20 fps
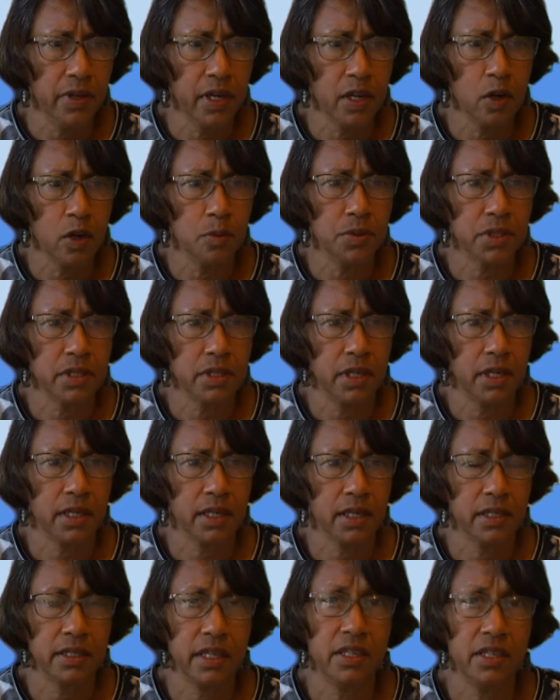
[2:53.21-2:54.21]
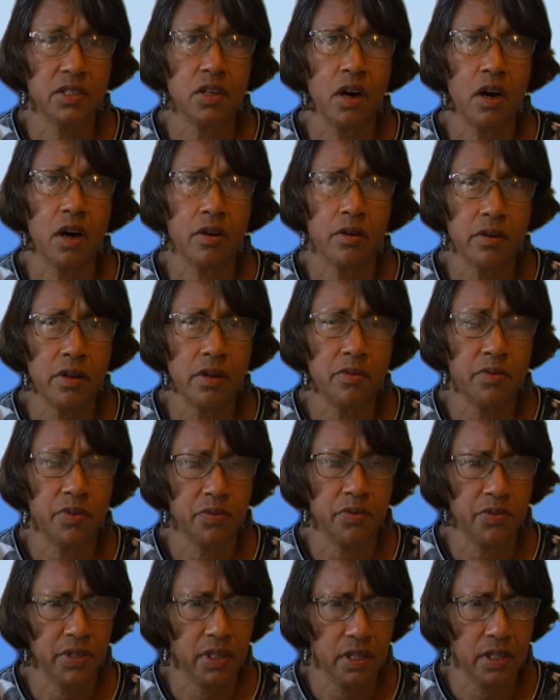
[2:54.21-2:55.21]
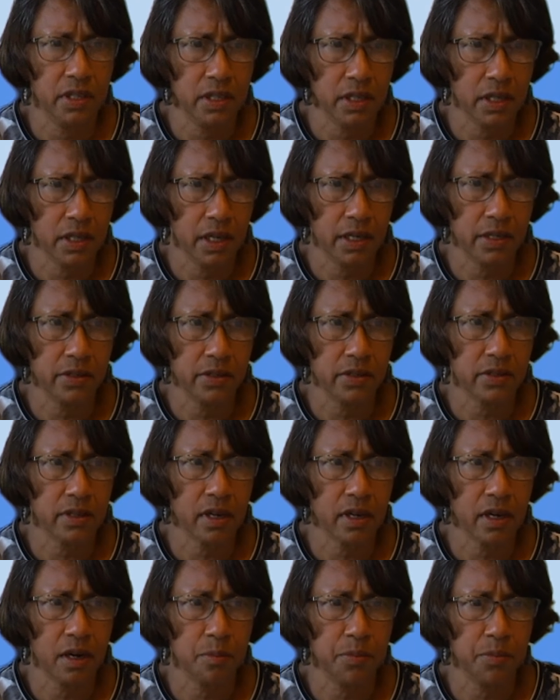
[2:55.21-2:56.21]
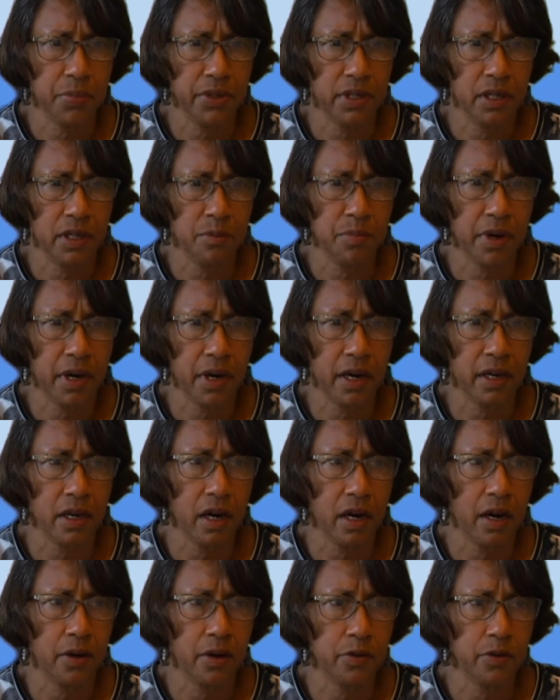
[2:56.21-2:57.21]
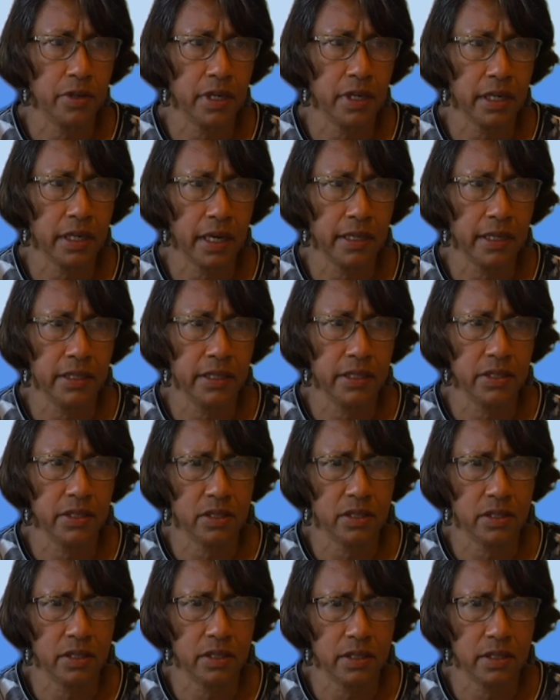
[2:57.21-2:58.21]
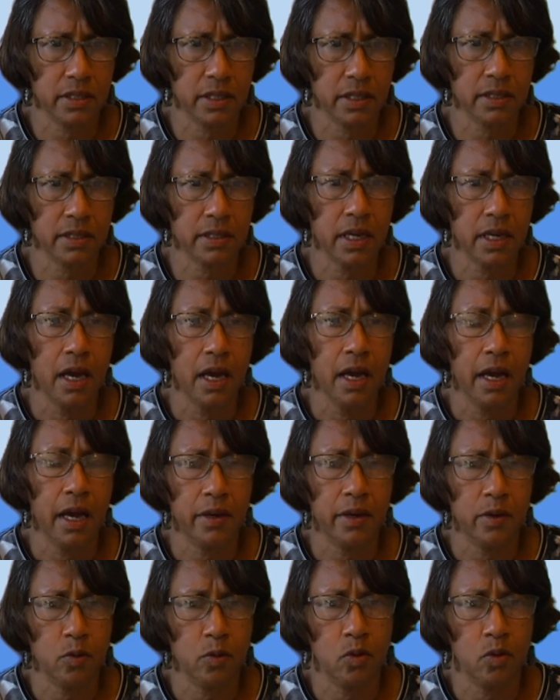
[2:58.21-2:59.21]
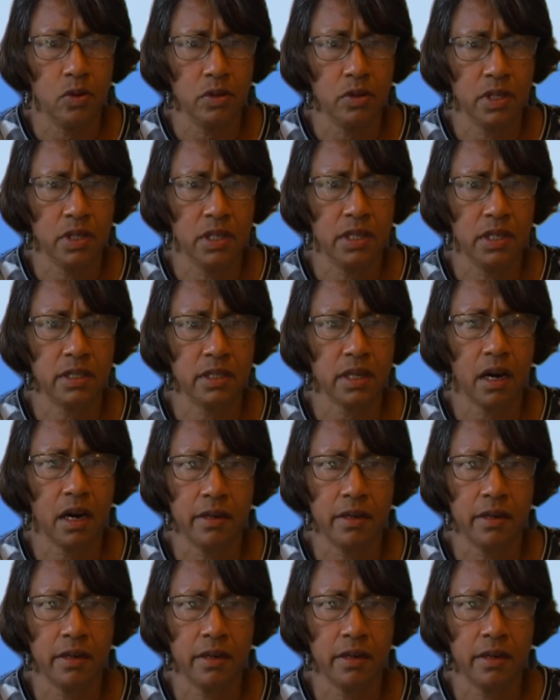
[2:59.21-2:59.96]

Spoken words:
The global set contains 150 indicators accompanied by 190 statistics, and all these